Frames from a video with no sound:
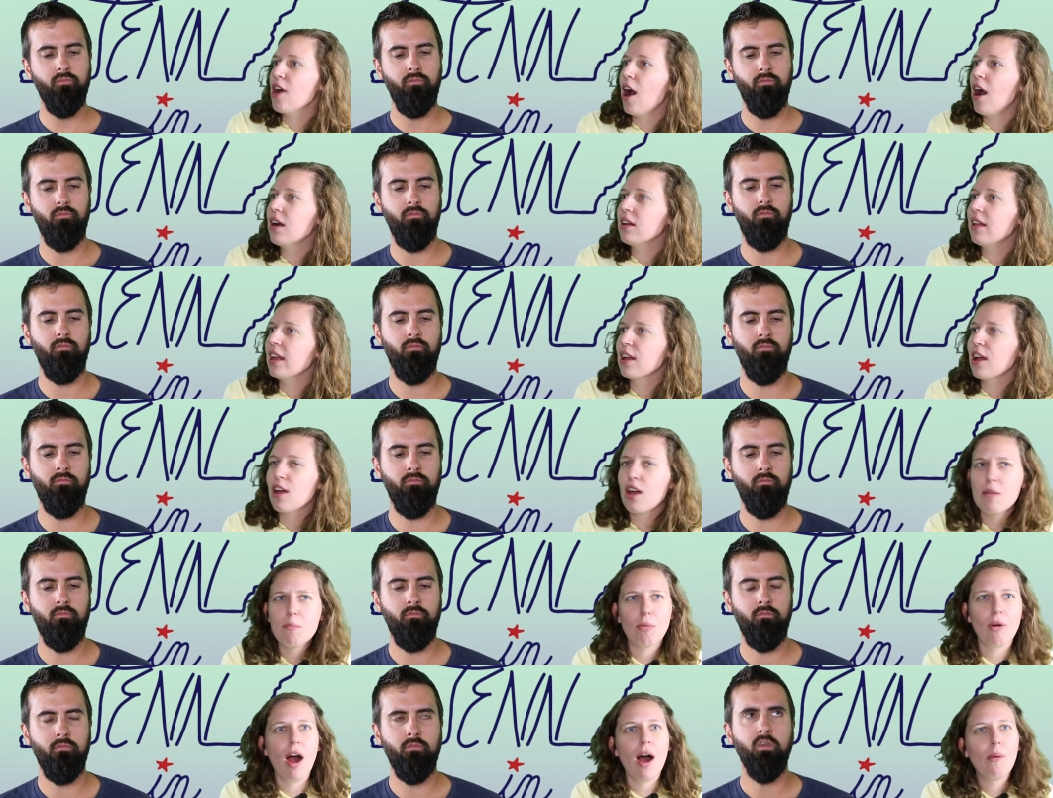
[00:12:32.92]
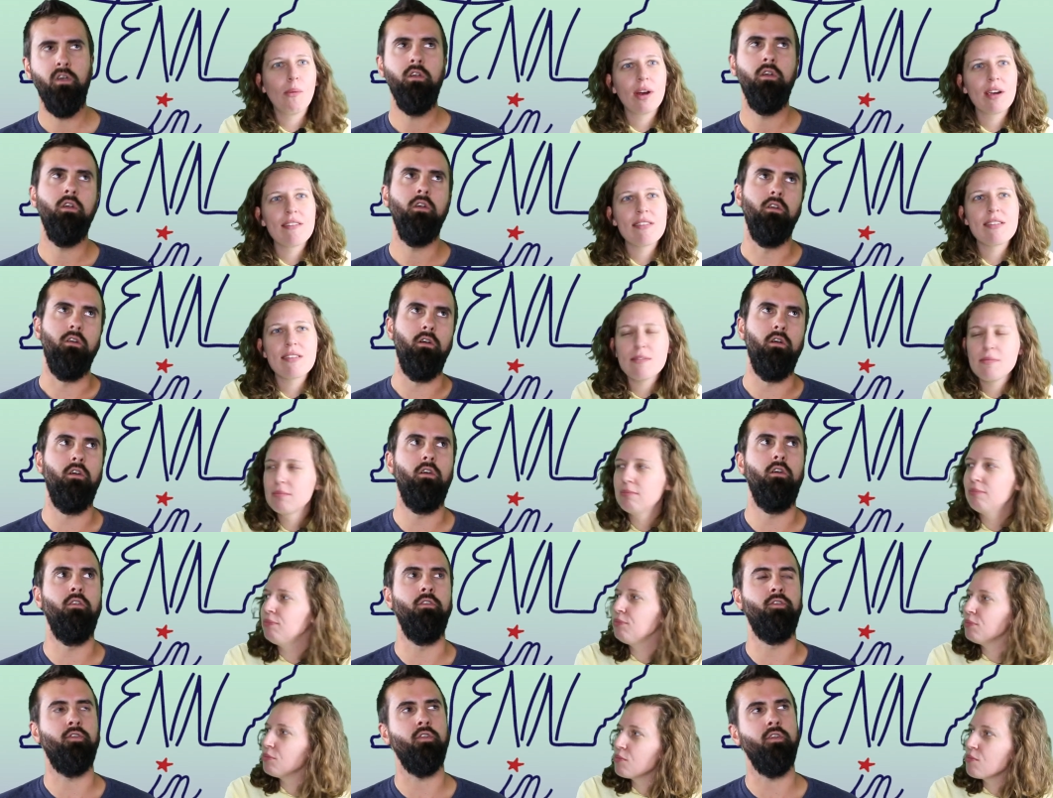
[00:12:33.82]
Speaker 1: dog, like a good bratwurst.
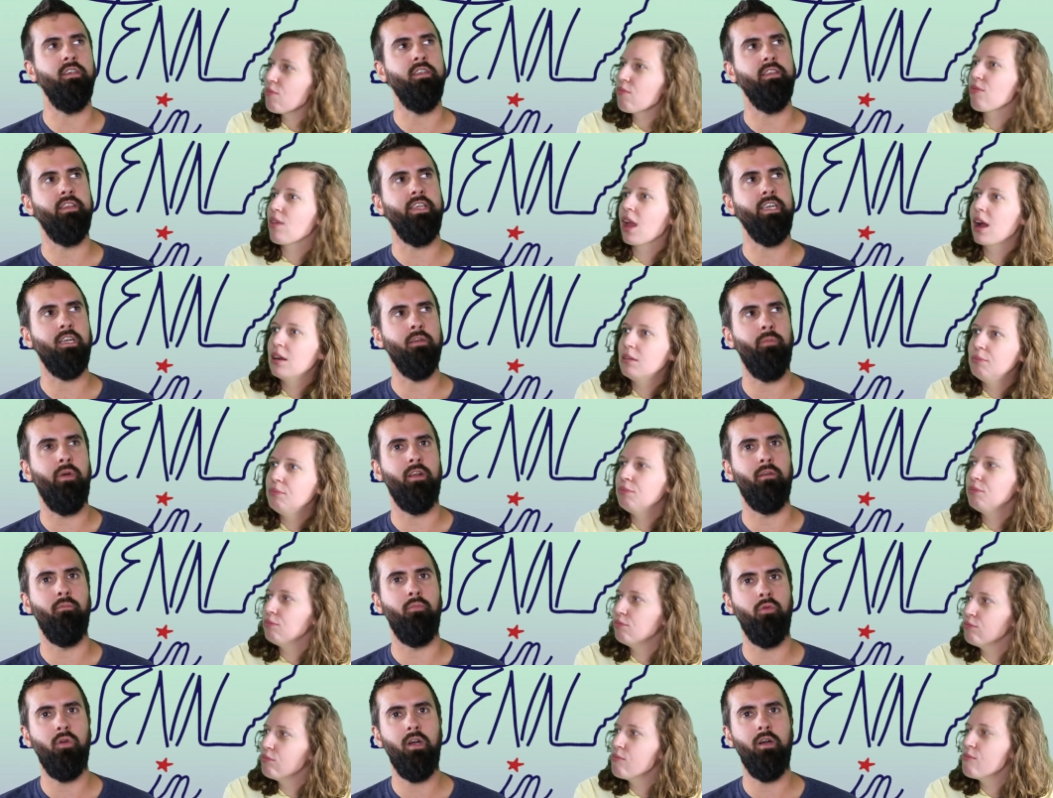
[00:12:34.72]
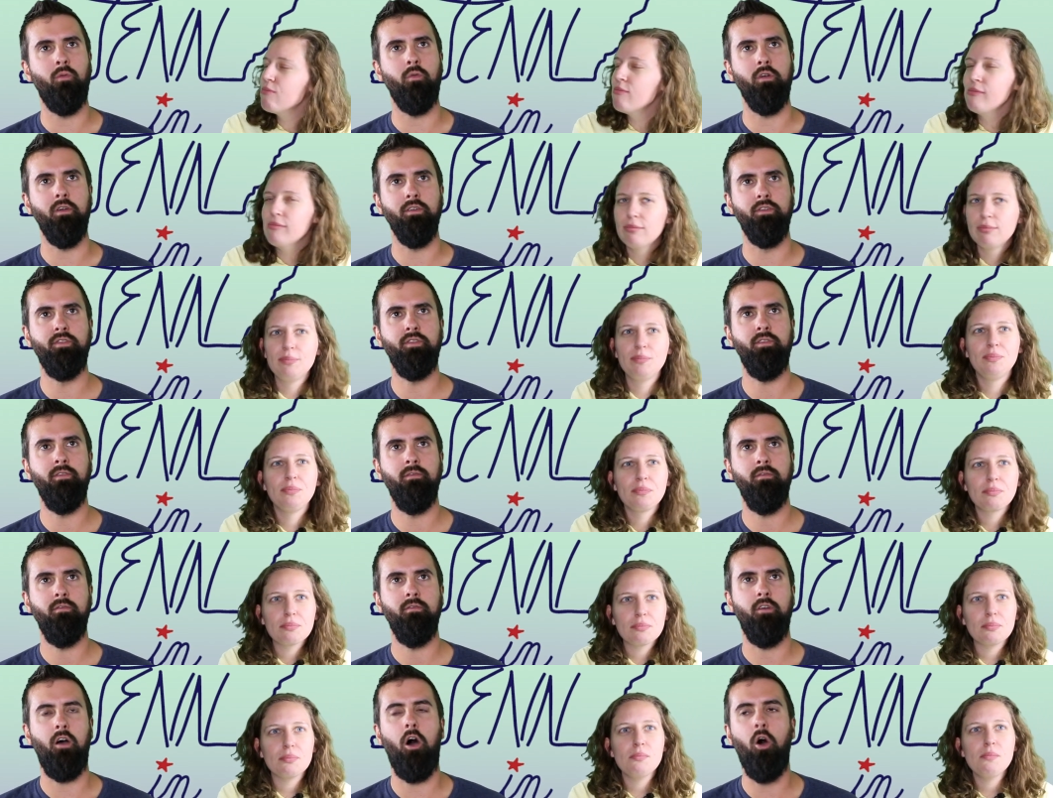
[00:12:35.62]
Speaker 2: Oh, true. I didn't think about mm-hmm. bratwurst.
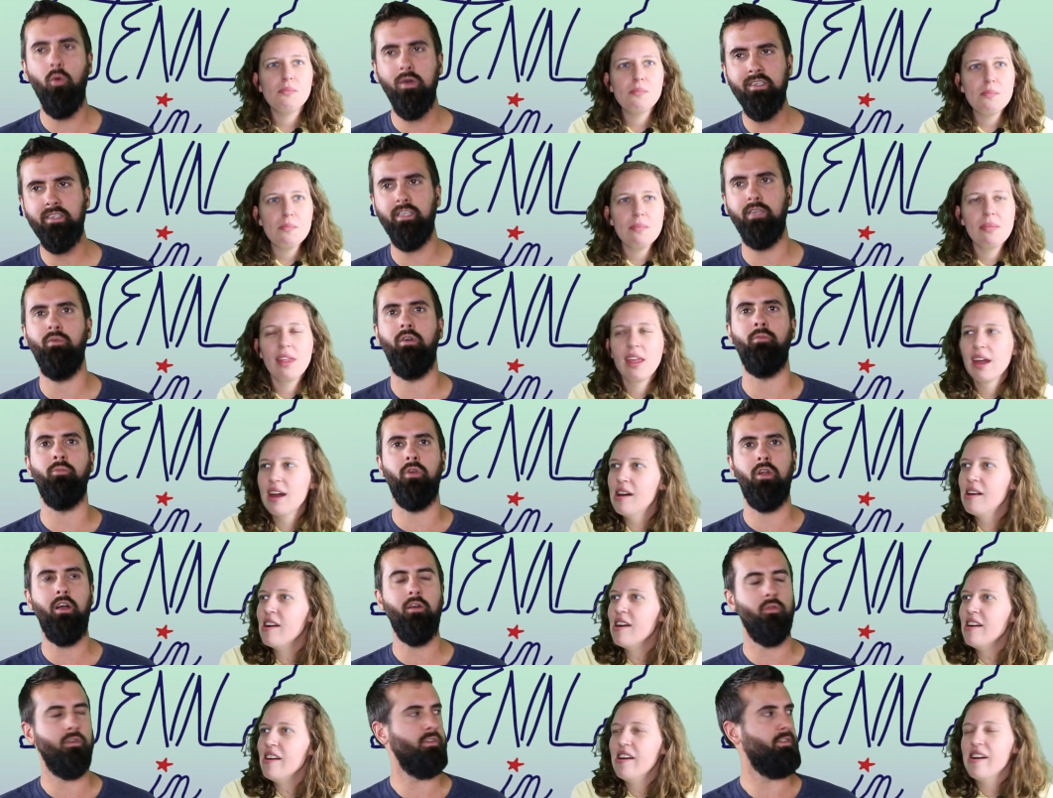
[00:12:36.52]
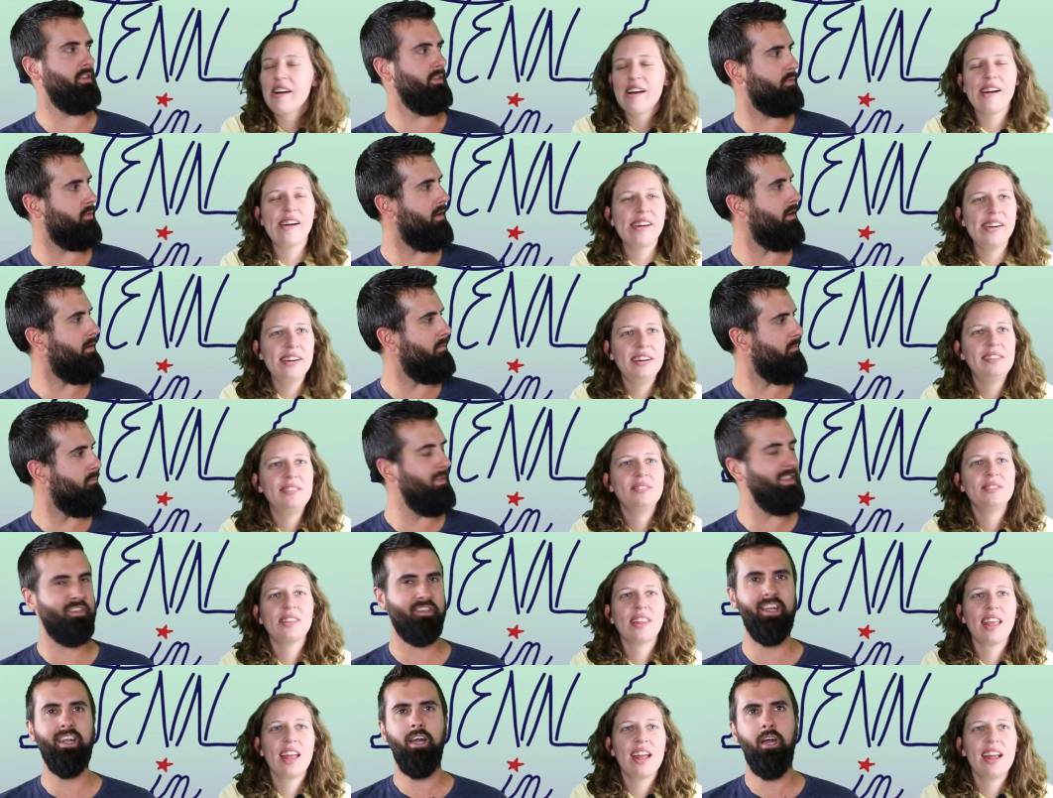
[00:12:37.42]
Always think about bratwurst. That's what a
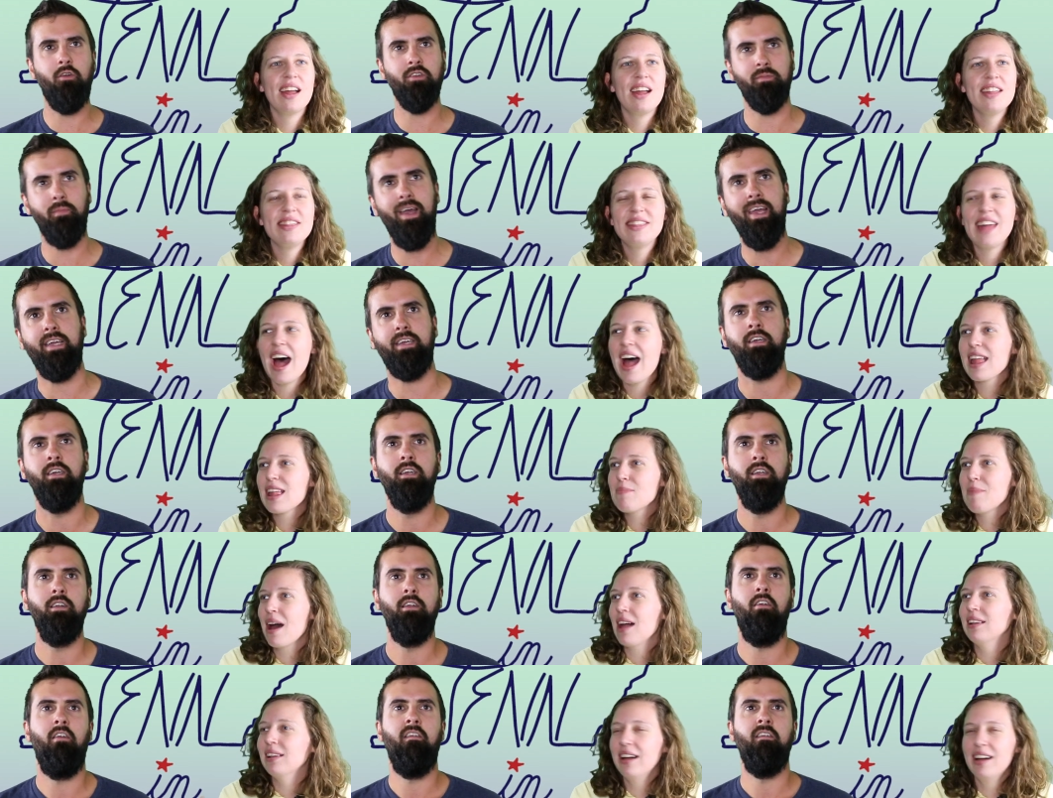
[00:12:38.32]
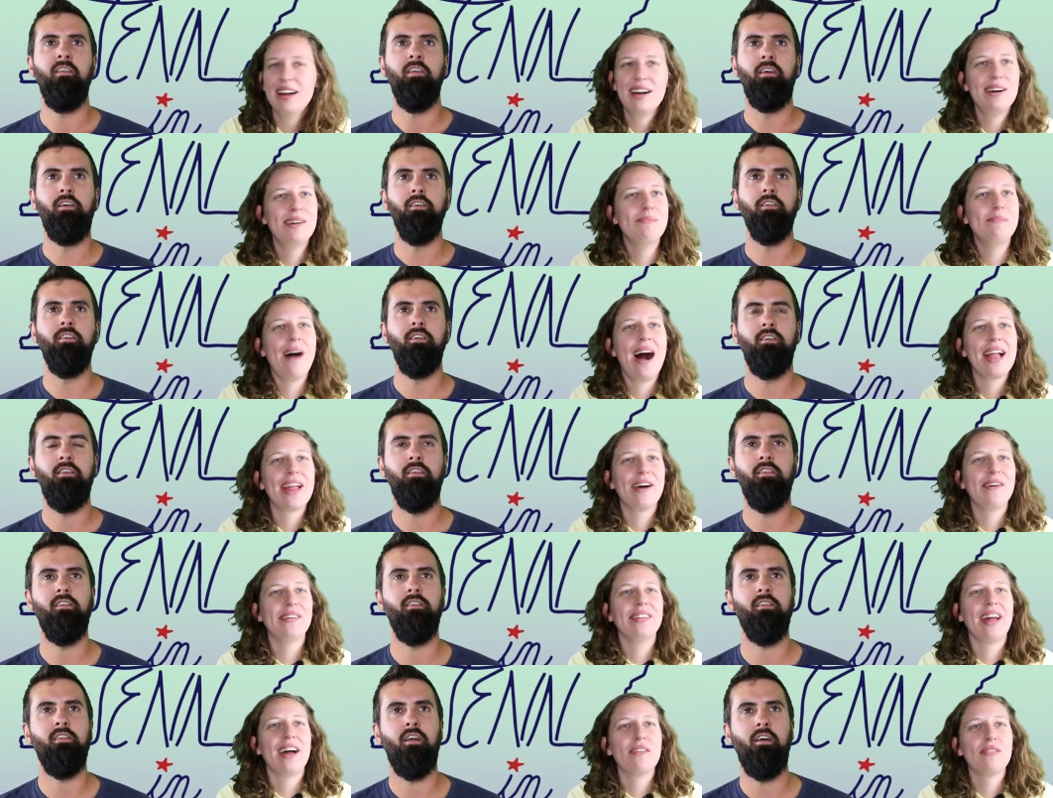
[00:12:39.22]
mistake I always make. That's my
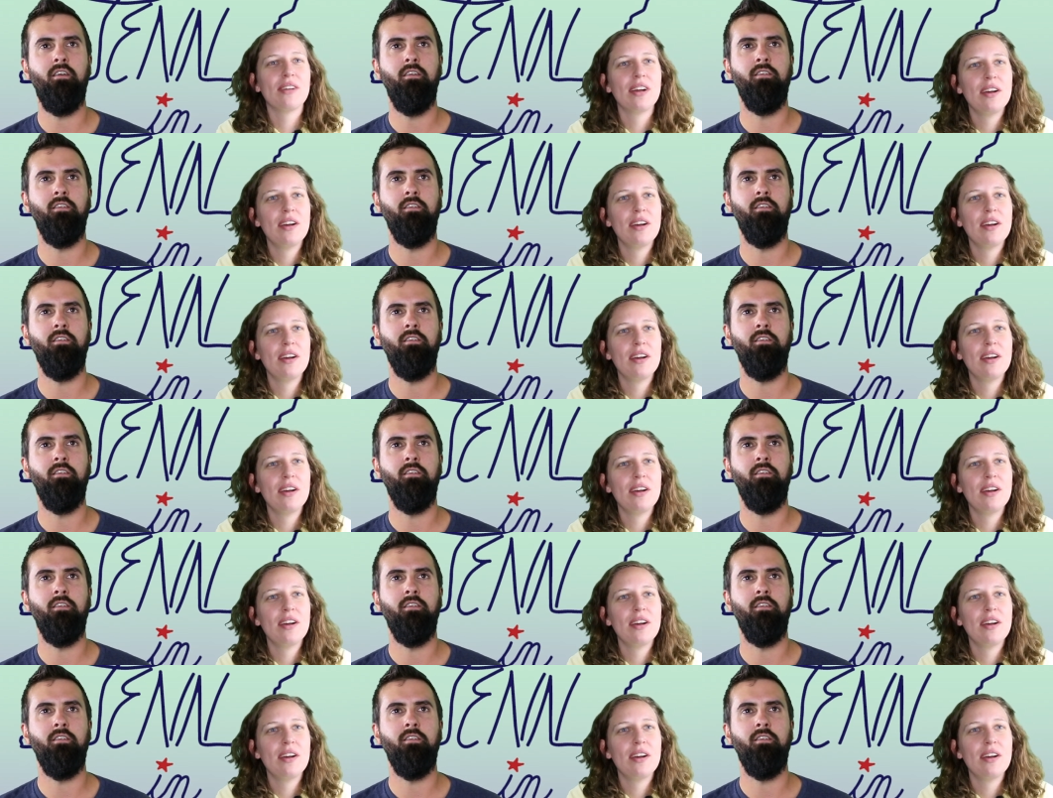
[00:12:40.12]
motto. hot